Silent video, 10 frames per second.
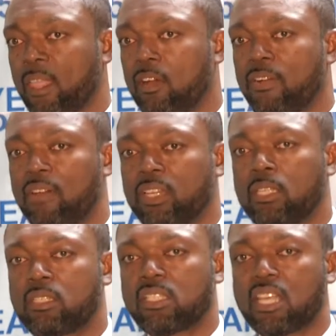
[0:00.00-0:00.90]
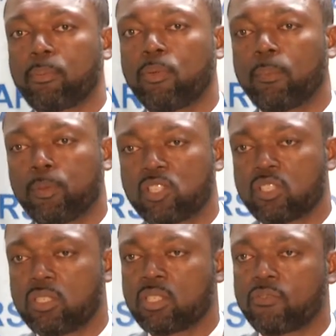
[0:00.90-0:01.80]
of having to separate
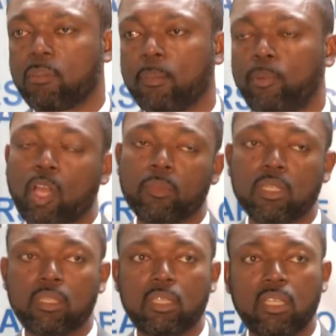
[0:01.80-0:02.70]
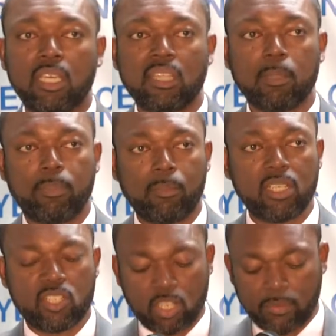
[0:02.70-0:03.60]
persons from employment in the
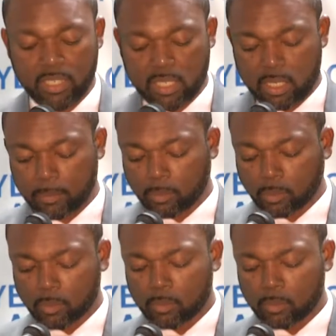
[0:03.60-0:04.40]
public service.